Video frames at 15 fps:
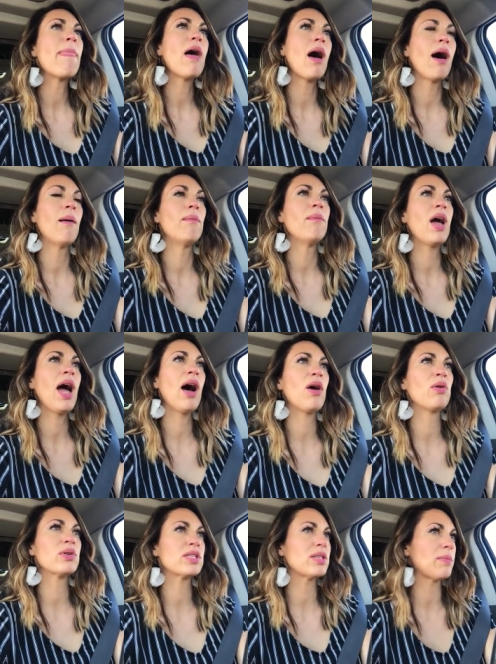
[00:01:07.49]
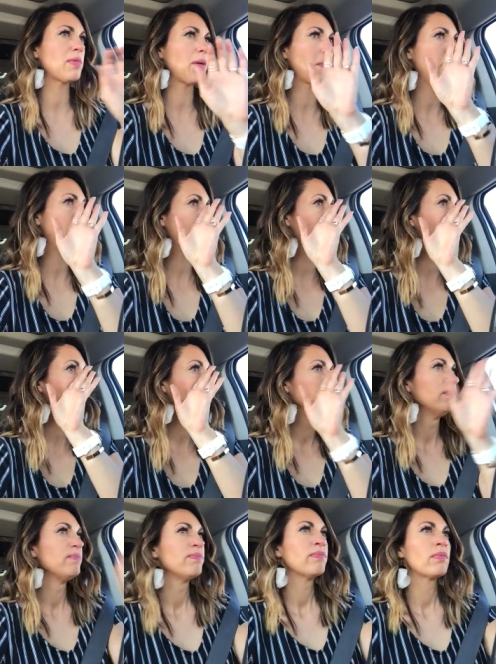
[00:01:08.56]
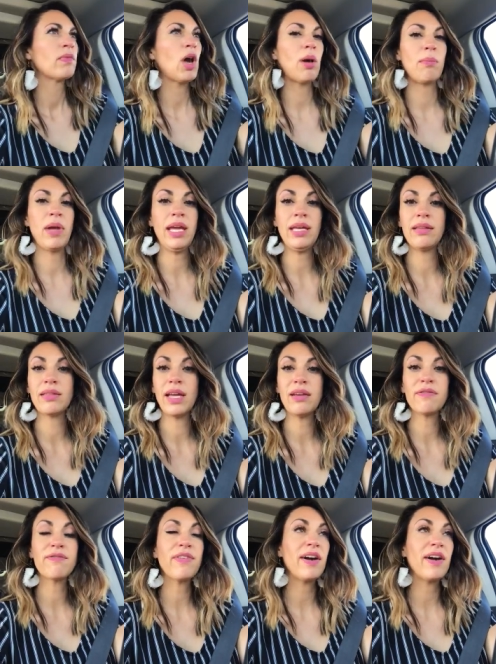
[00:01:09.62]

um, how some of them have are making like